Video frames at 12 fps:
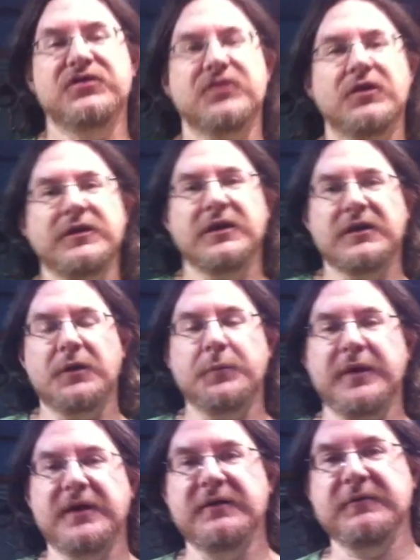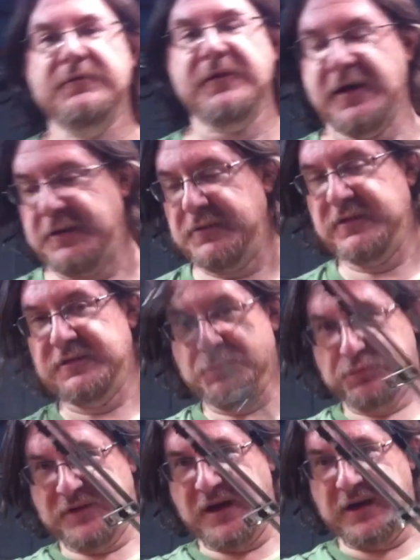we showed you a little bit of
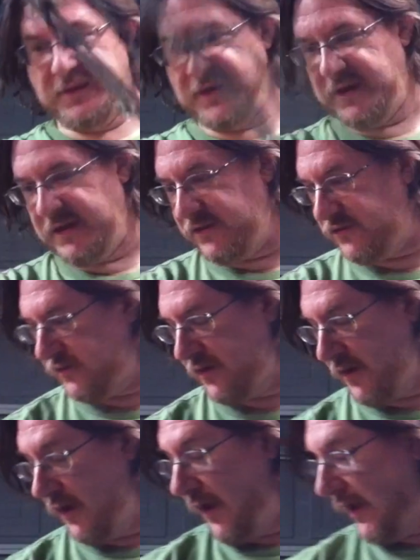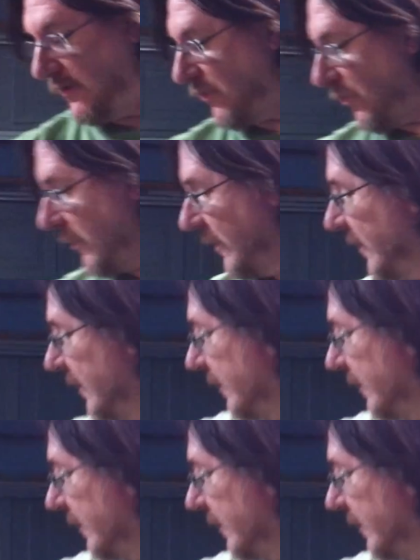taking these and turning it